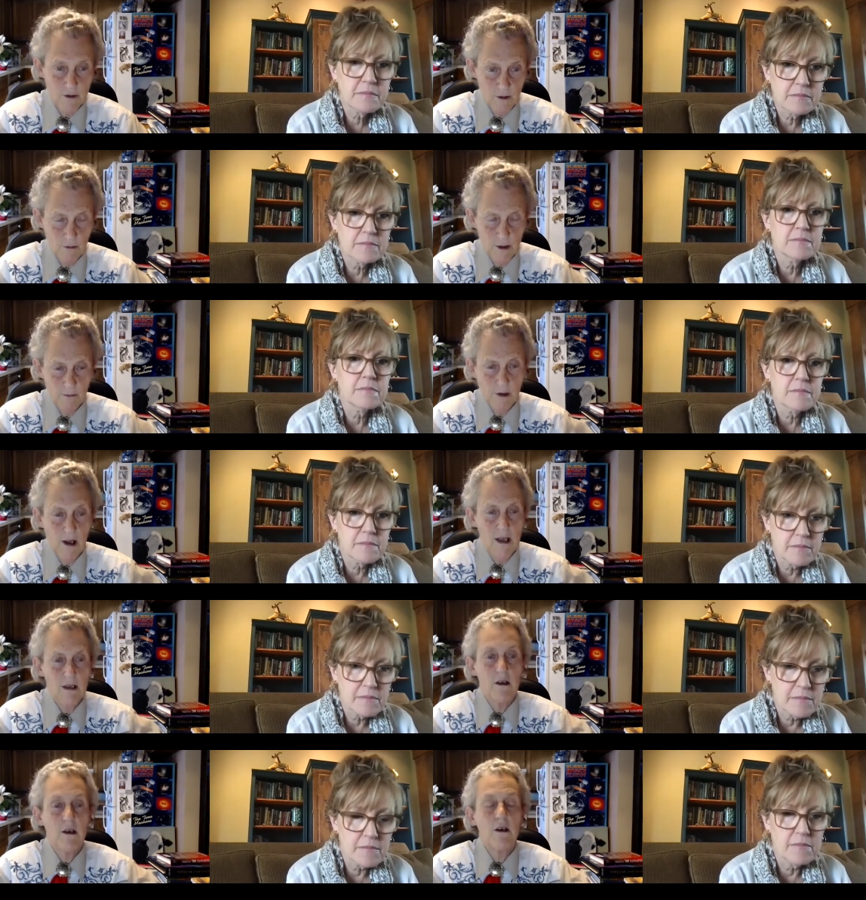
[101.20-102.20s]
Speaker 1: and we
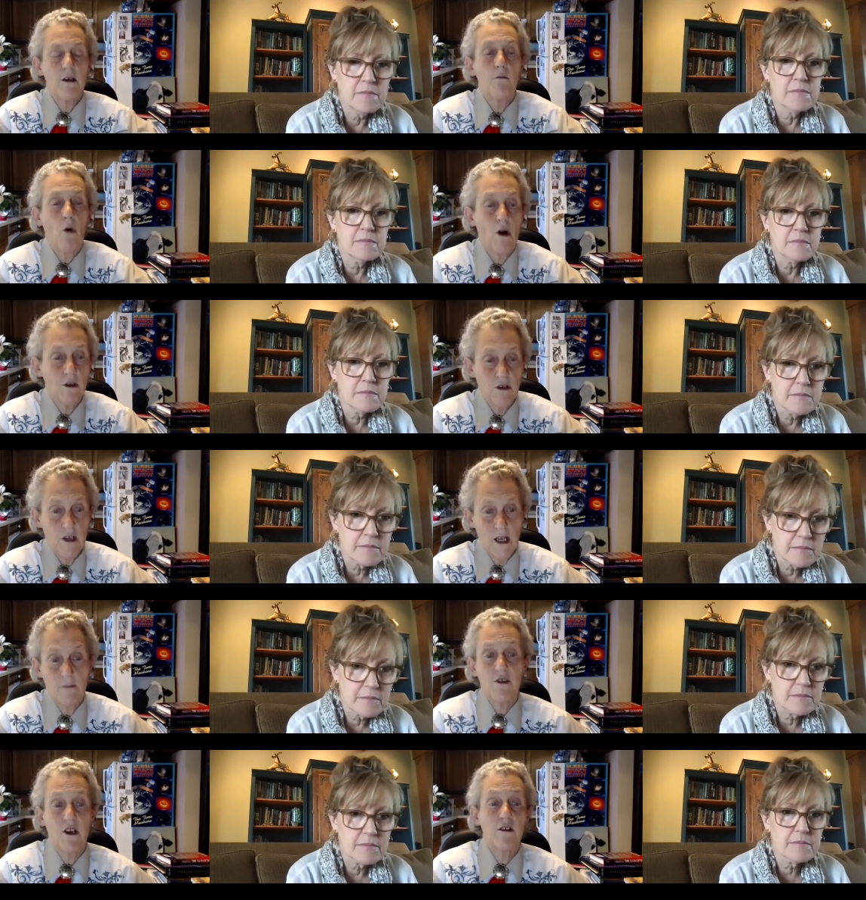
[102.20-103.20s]
played board
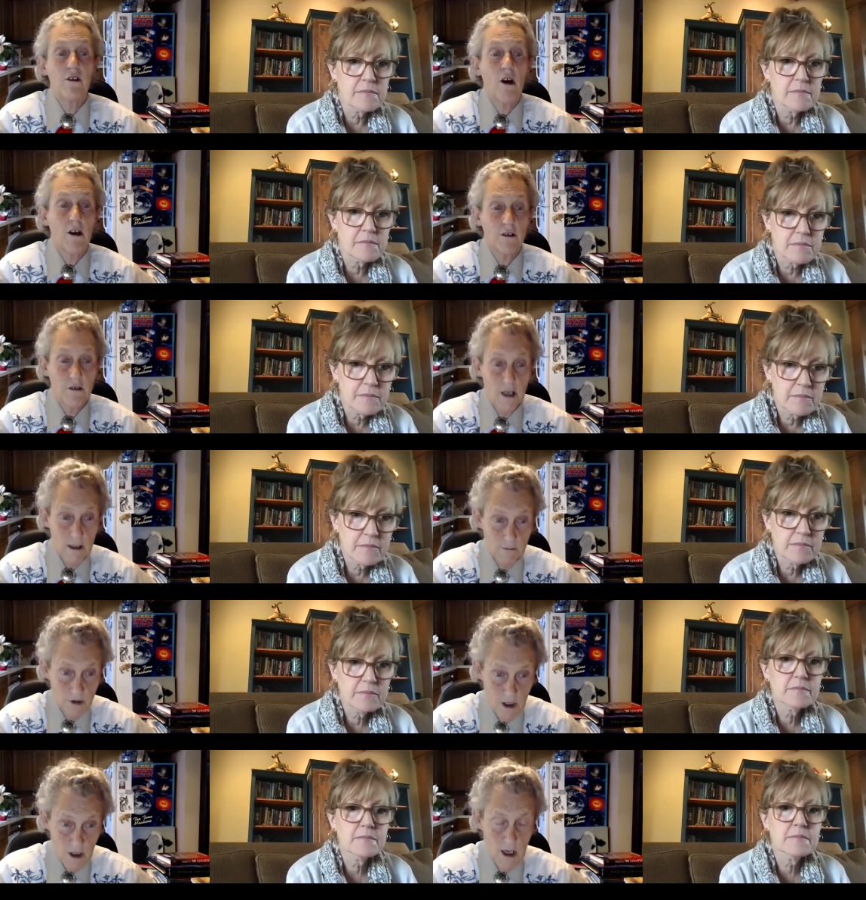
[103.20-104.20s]
games and card
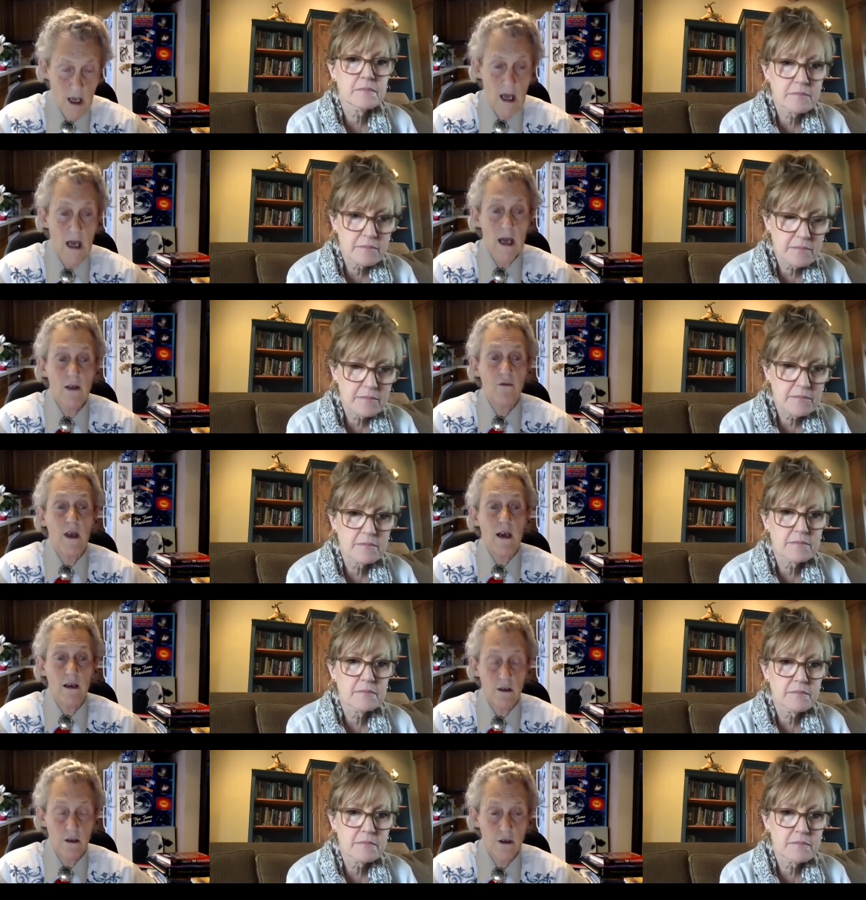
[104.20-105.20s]
games, and
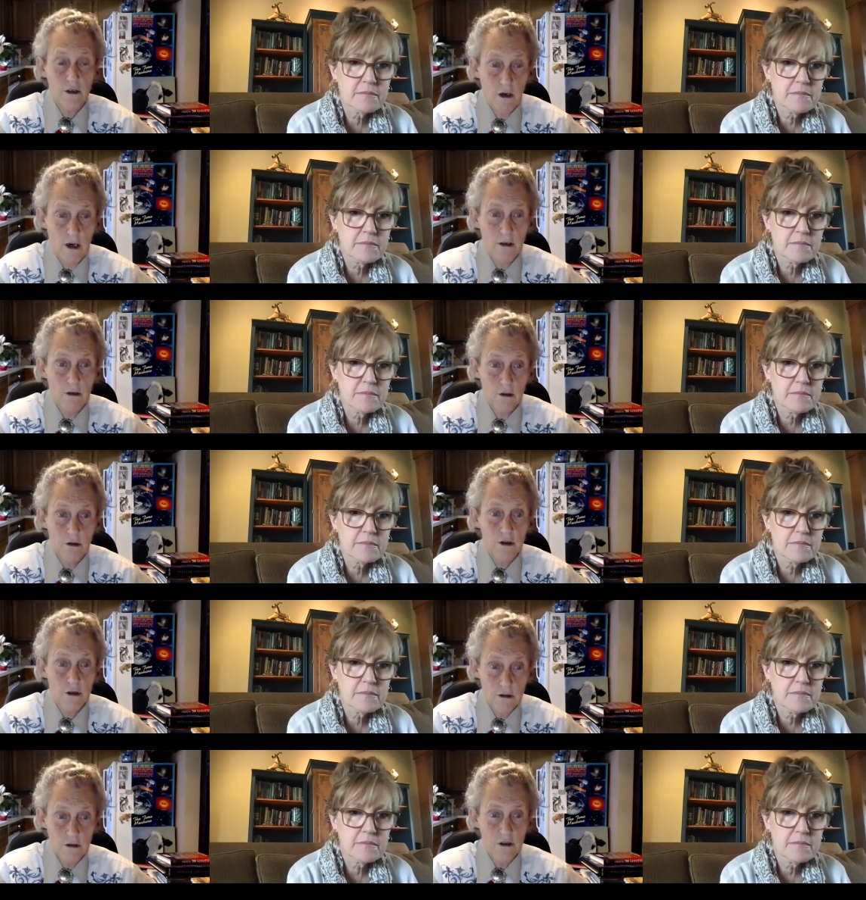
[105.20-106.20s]
that taught
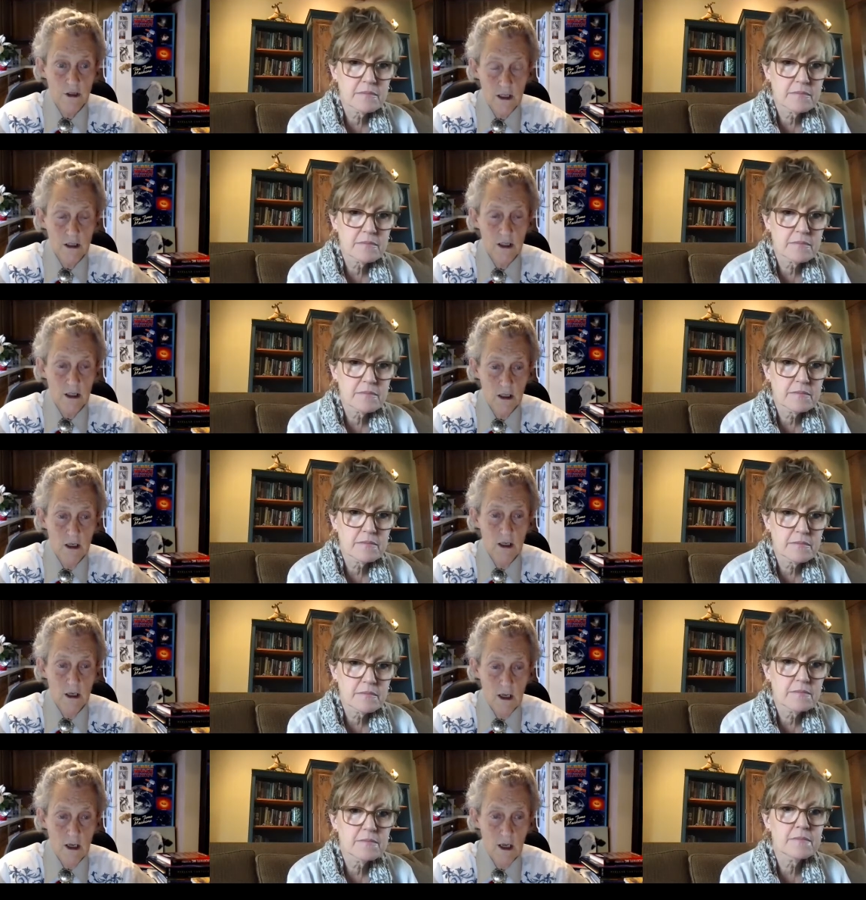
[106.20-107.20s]
turn taking.
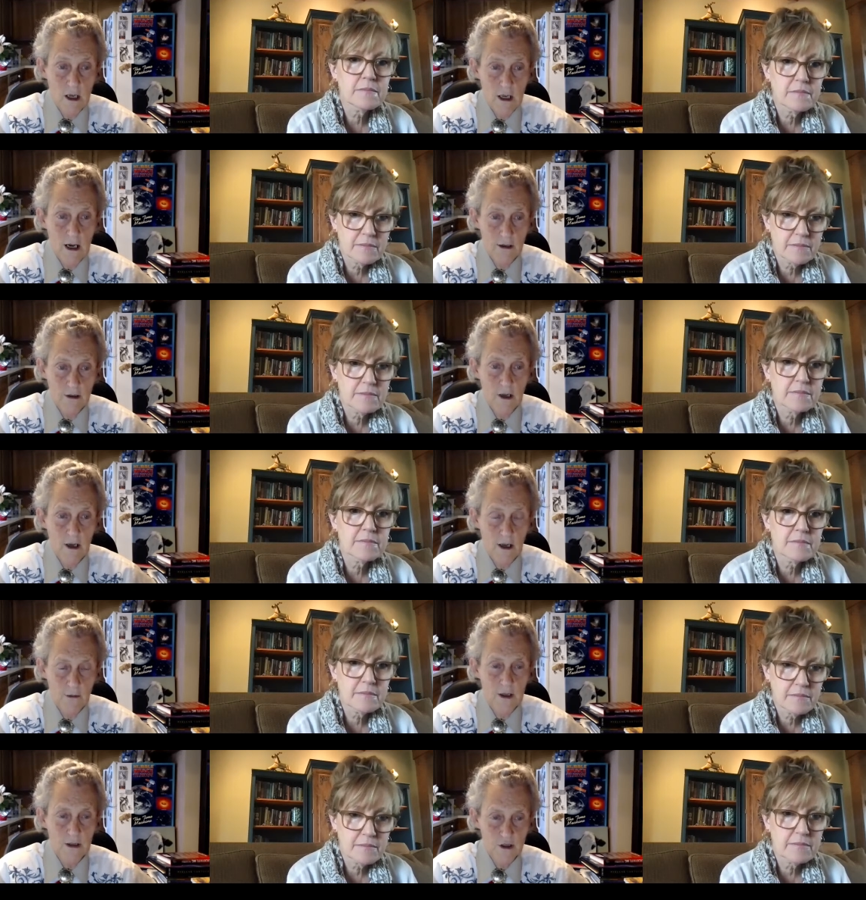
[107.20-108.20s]
And I
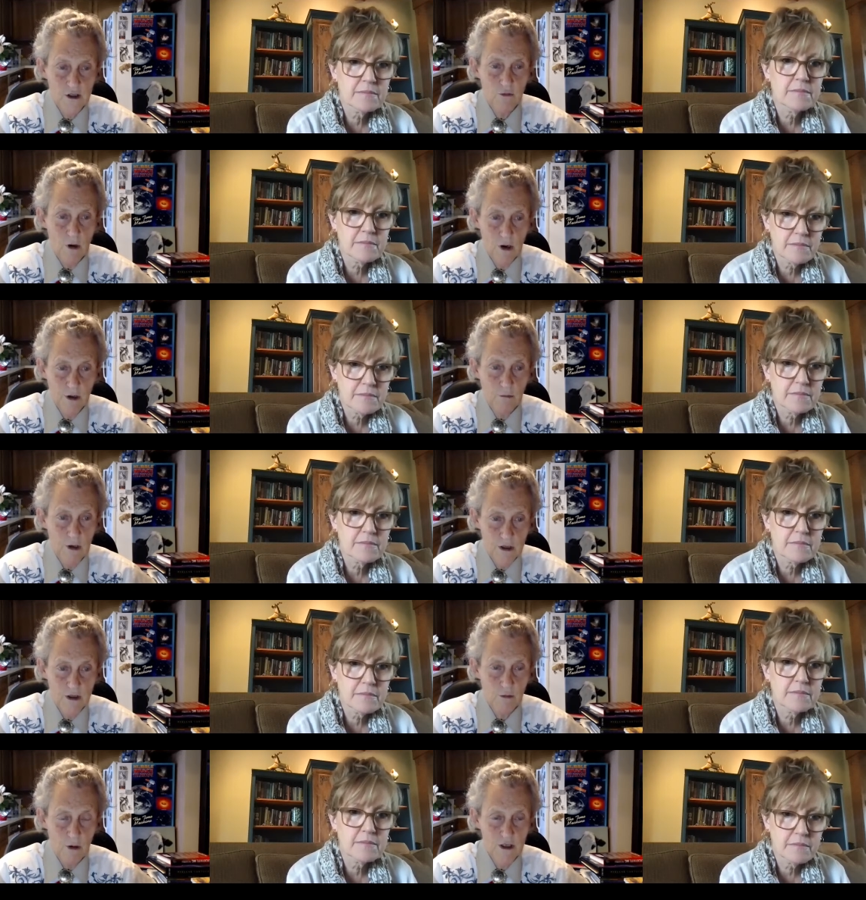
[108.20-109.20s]
think this is one of the
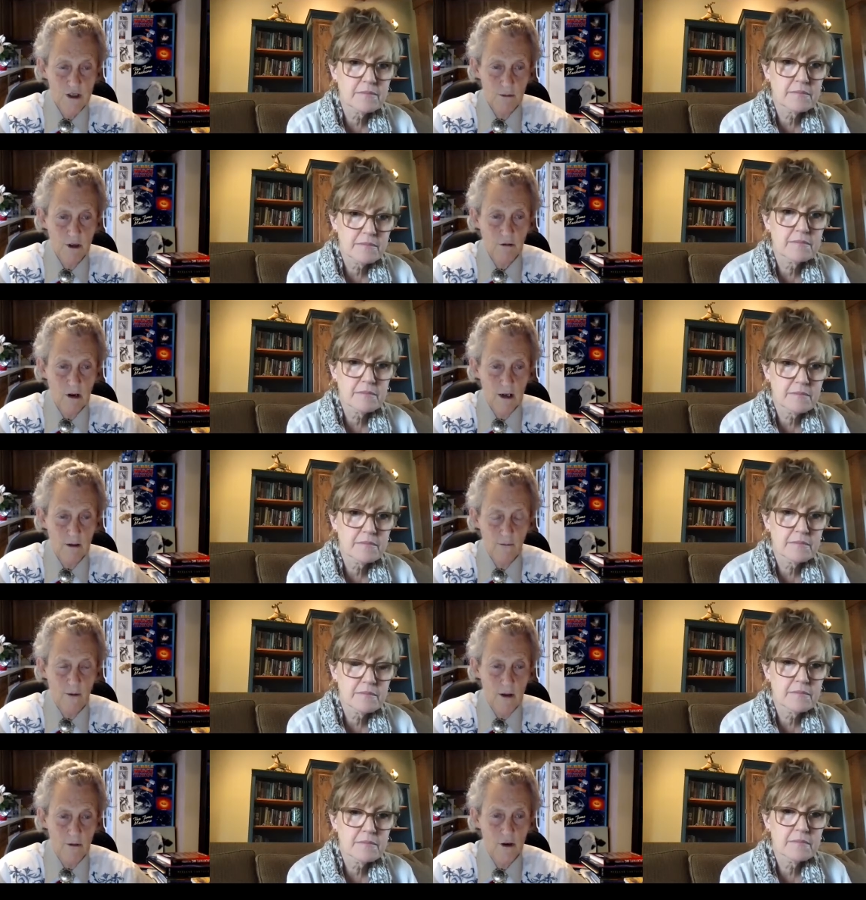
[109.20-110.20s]
reasons why some of the
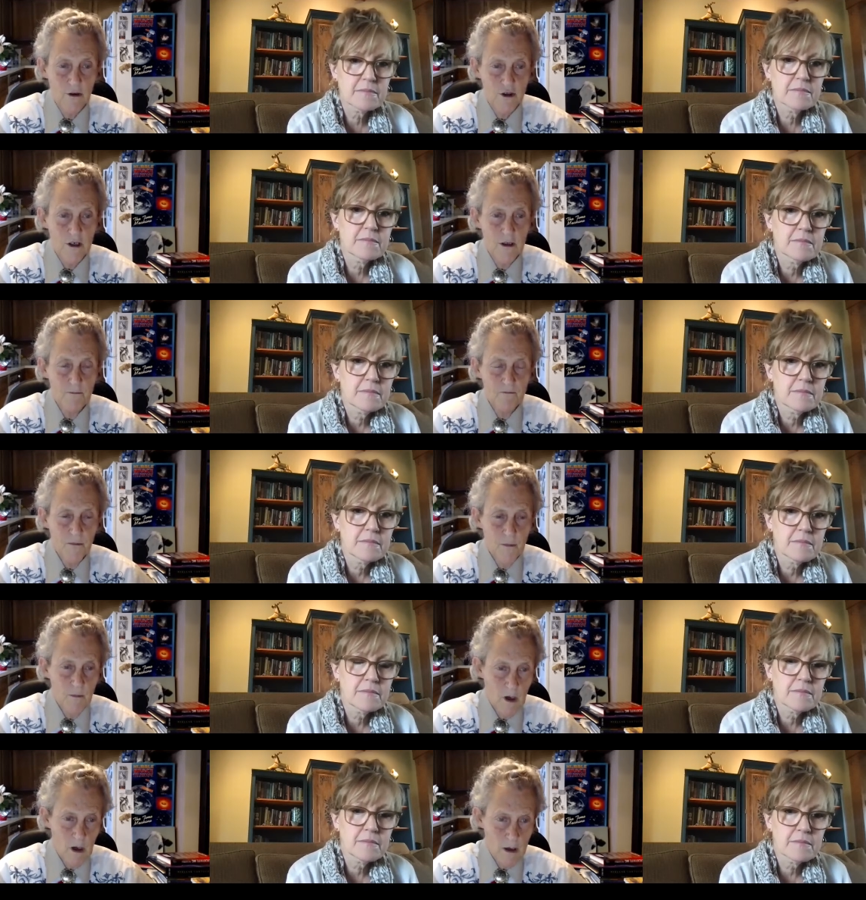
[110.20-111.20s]
grandfathers
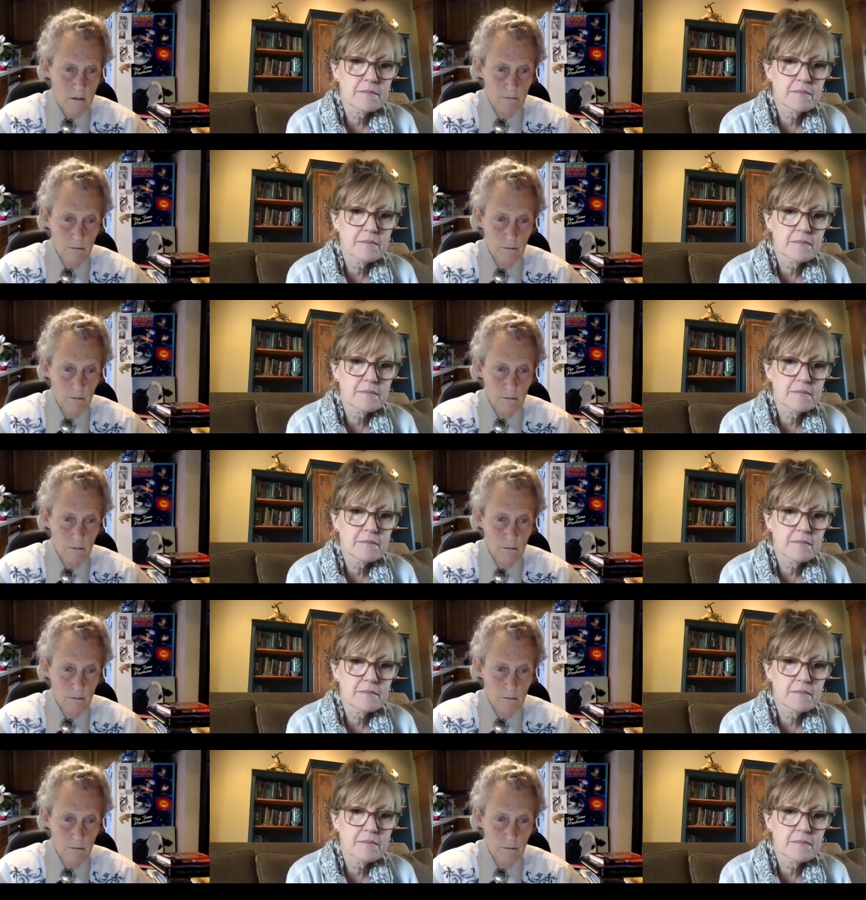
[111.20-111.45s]
uh,